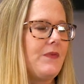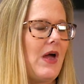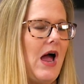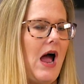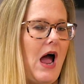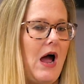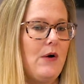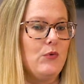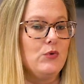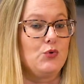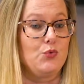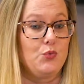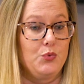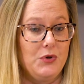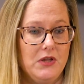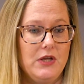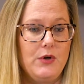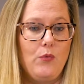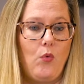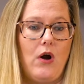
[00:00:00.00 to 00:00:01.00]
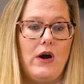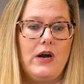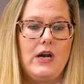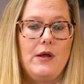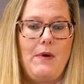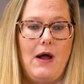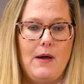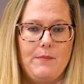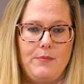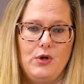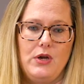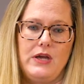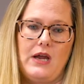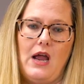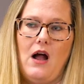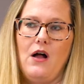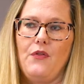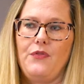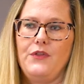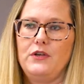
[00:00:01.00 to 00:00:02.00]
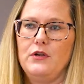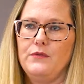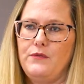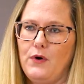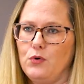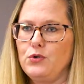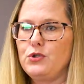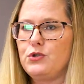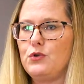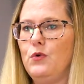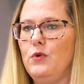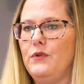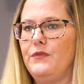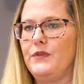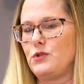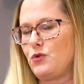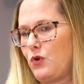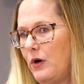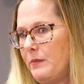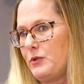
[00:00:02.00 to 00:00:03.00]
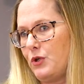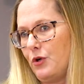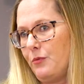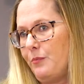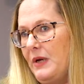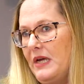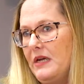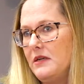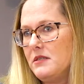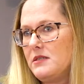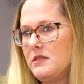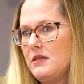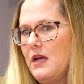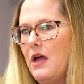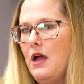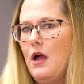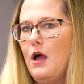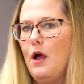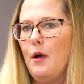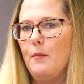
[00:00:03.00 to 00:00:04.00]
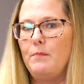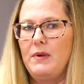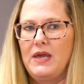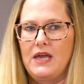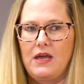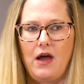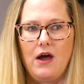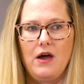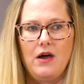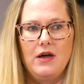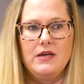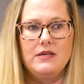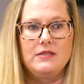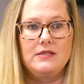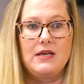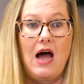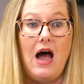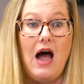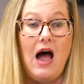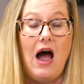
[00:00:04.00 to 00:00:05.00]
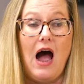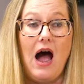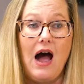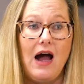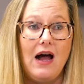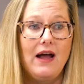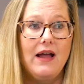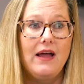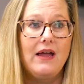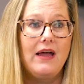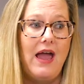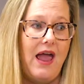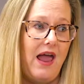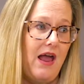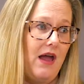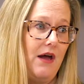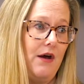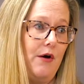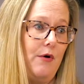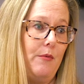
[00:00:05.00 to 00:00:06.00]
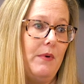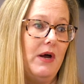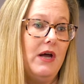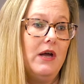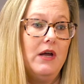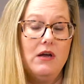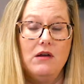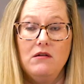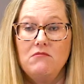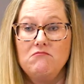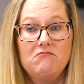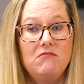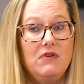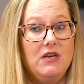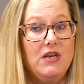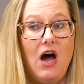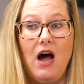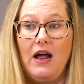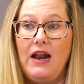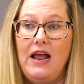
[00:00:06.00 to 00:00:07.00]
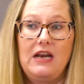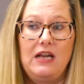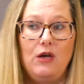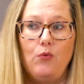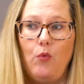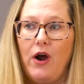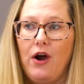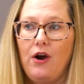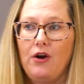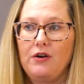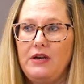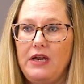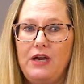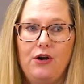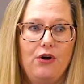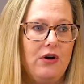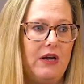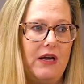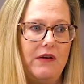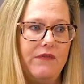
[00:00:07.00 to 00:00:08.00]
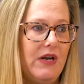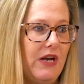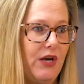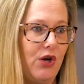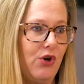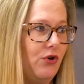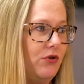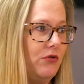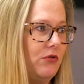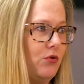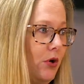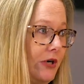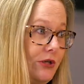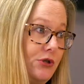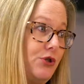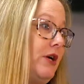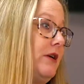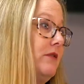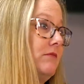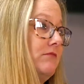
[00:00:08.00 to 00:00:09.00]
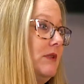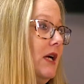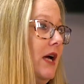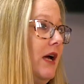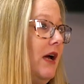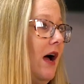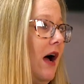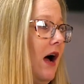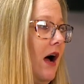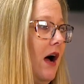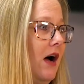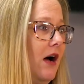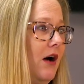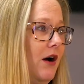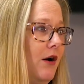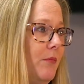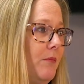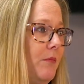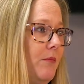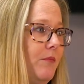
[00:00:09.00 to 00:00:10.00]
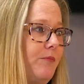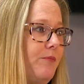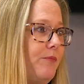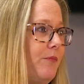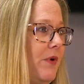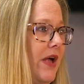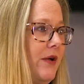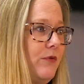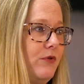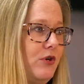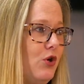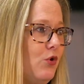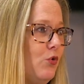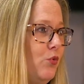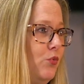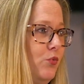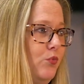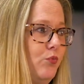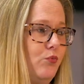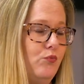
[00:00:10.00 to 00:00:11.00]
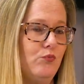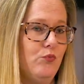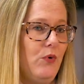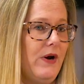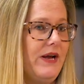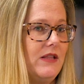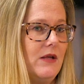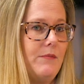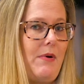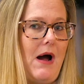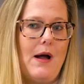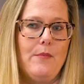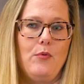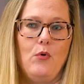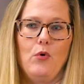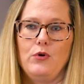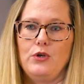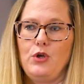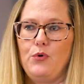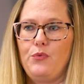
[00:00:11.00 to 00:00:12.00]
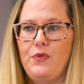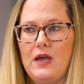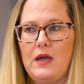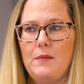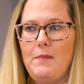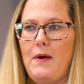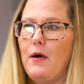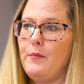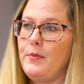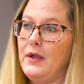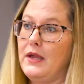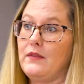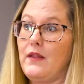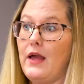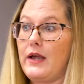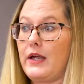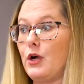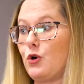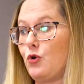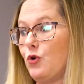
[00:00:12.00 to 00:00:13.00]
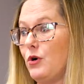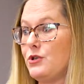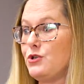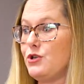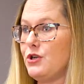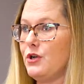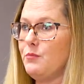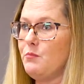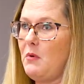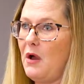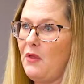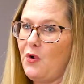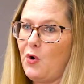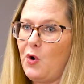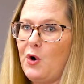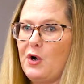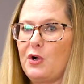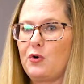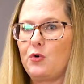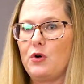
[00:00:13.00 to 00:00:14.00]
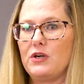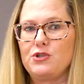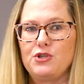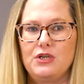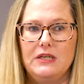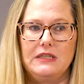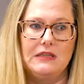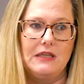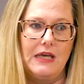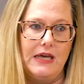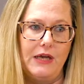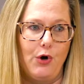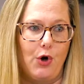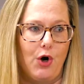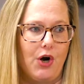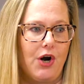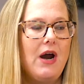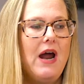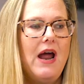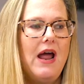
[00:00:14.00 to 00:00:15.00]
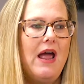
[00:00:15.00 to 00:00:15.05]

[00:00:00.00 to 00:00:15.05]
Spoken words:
I was really worried about putting out the devotional and the scripture piece because I am not anywhere near even a good Christian. And you read the Bible and you think about being like a Christian mother and a Christian leader,